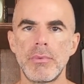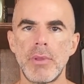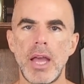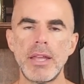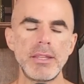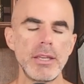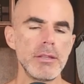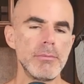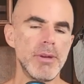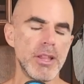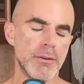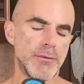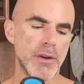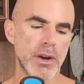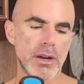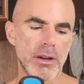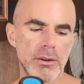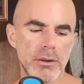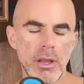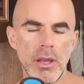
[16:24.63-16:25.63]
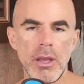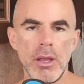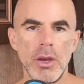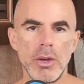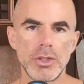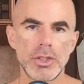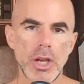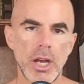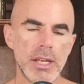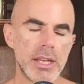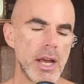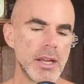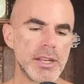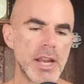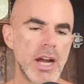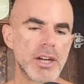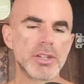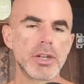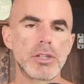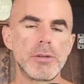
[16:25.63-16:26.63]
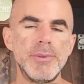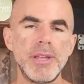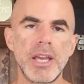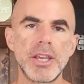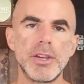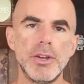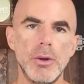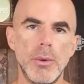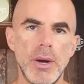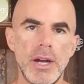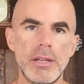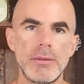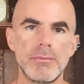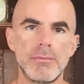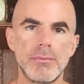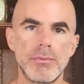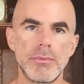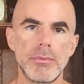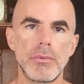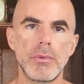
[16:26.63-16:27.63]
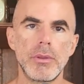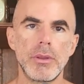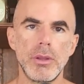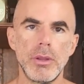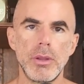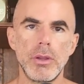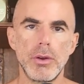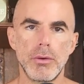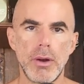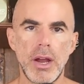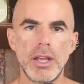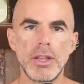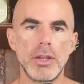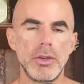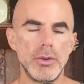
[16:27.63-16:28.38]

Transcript: I think the motherfucker, a doctor should be like, "You know what? You're right.